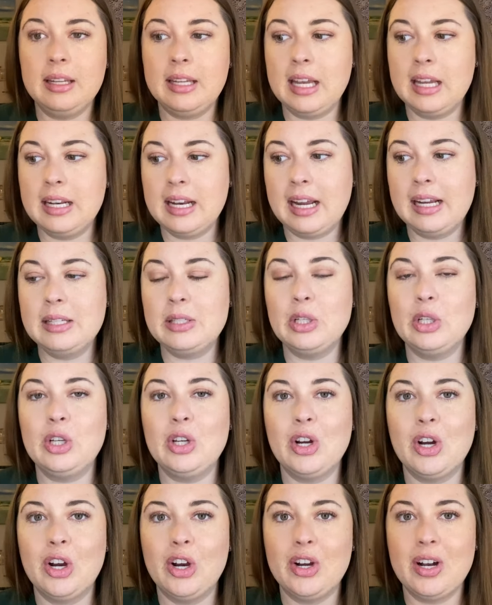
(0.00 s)
get nice and
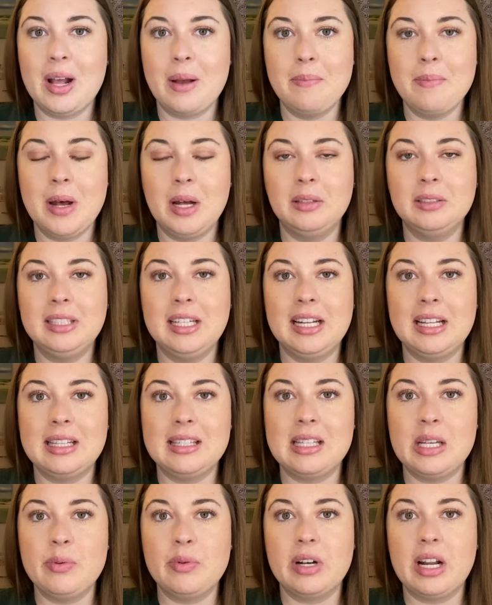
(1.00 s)
cured, melt it, and
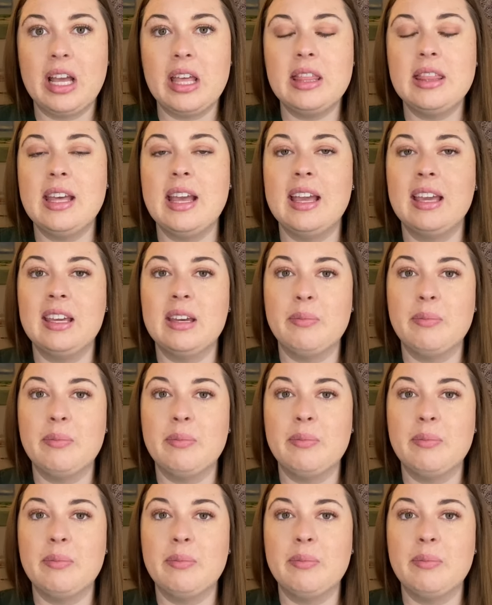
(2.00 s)
see what I think.